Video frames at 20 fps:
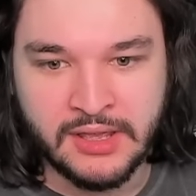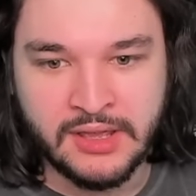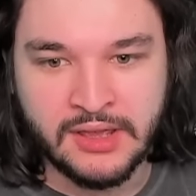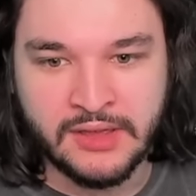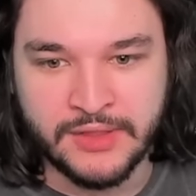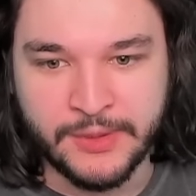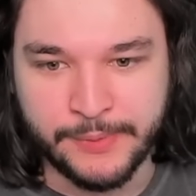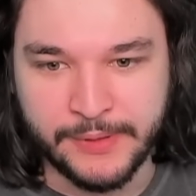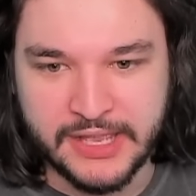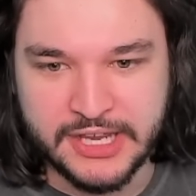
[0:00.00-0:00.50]

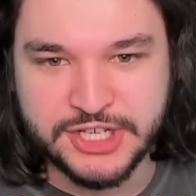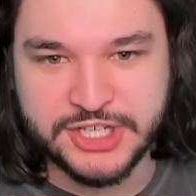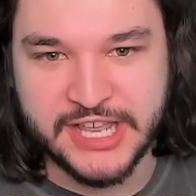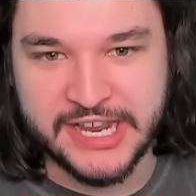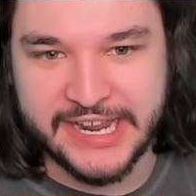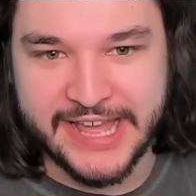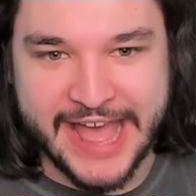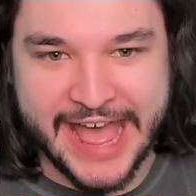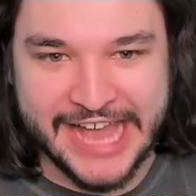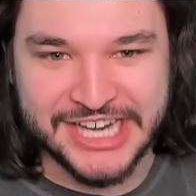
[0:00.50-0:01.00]
They're playing
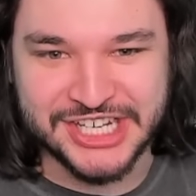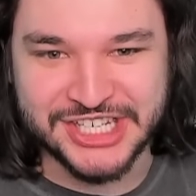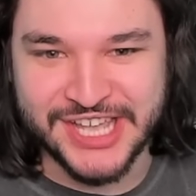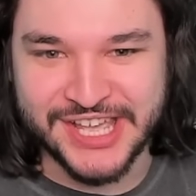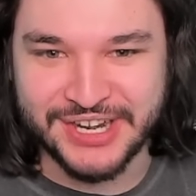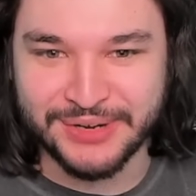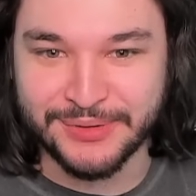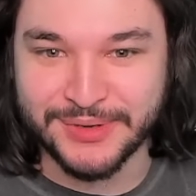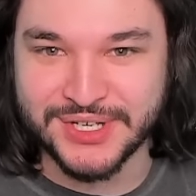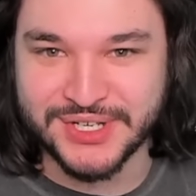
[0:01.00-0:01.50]
Jedha
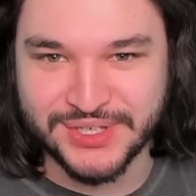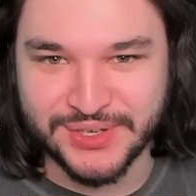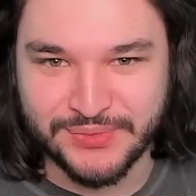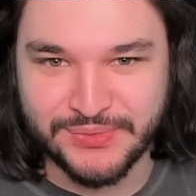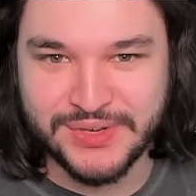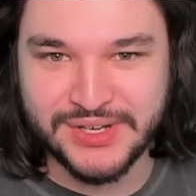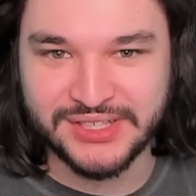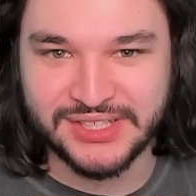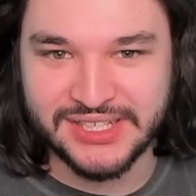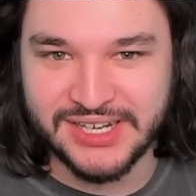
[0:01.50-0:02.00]
Agitator, which is a
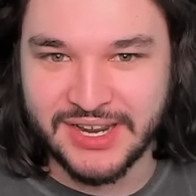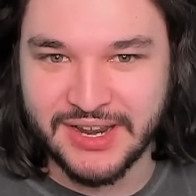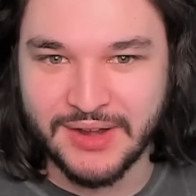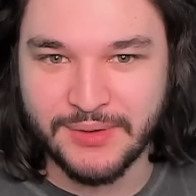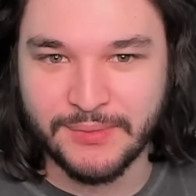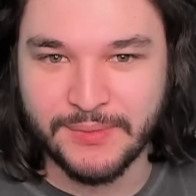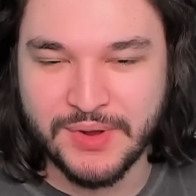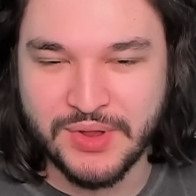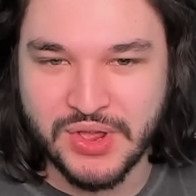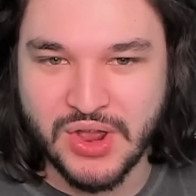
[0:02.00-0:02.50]
really,
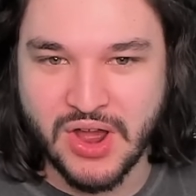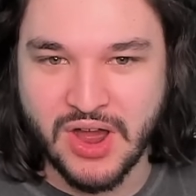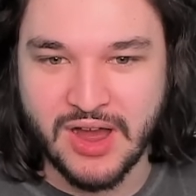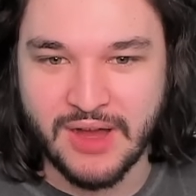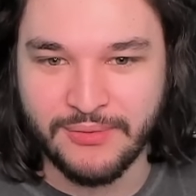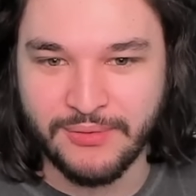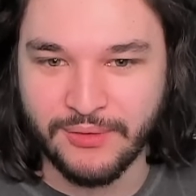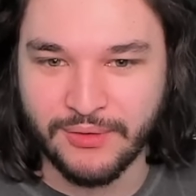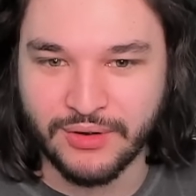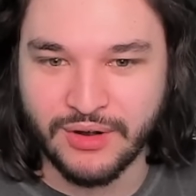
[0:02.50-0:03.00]
really
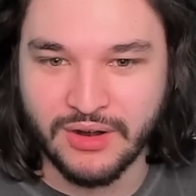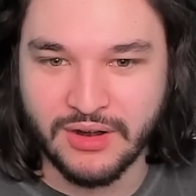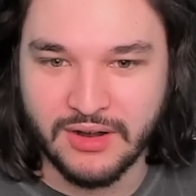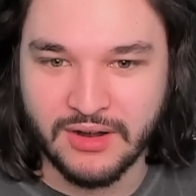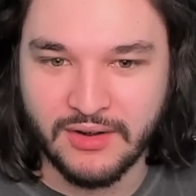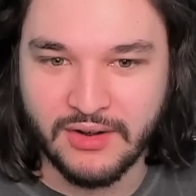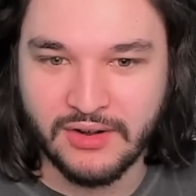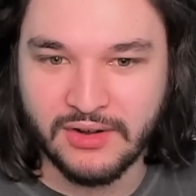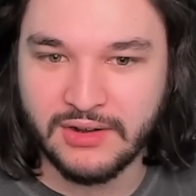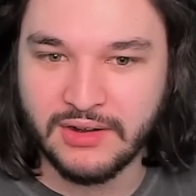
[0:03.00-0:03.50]
awful
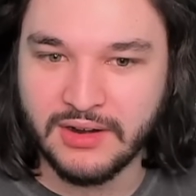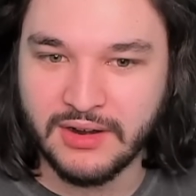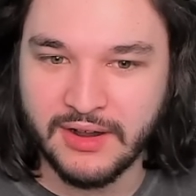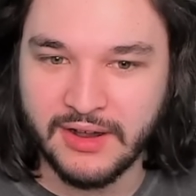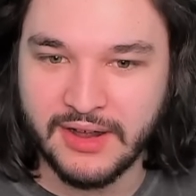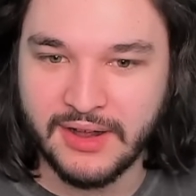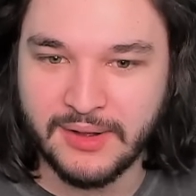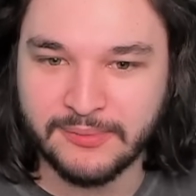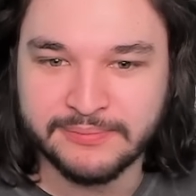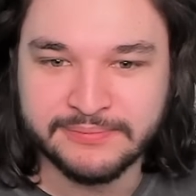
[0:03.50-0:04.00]
card.
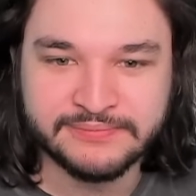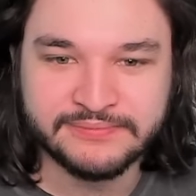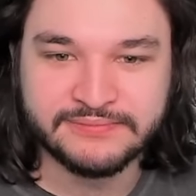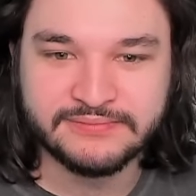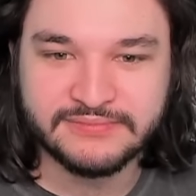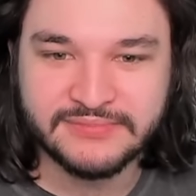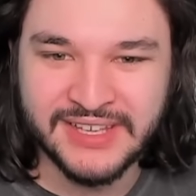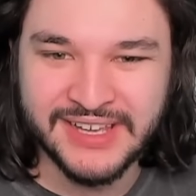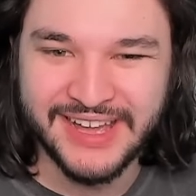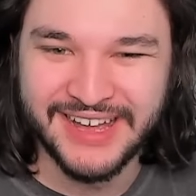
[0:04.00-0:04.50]
To
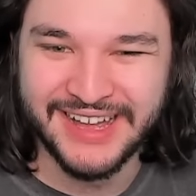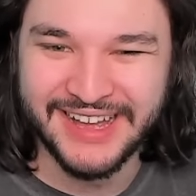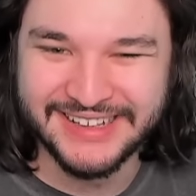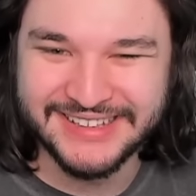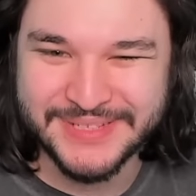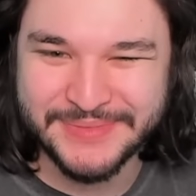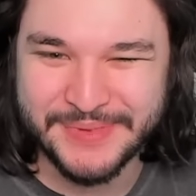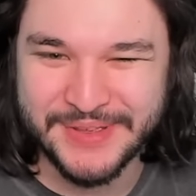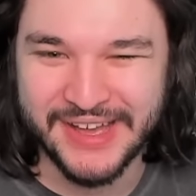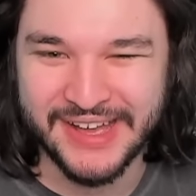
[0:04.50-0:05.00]

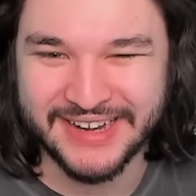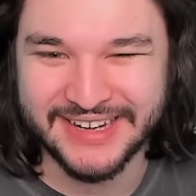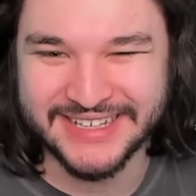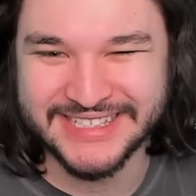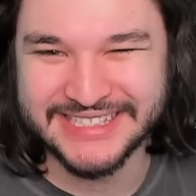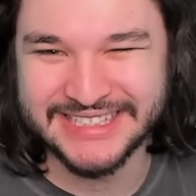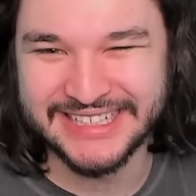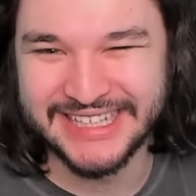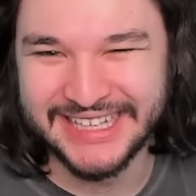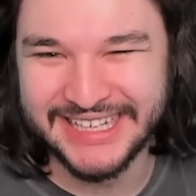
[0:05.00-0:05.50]
be
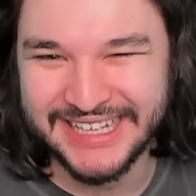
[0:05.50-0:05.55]
honest.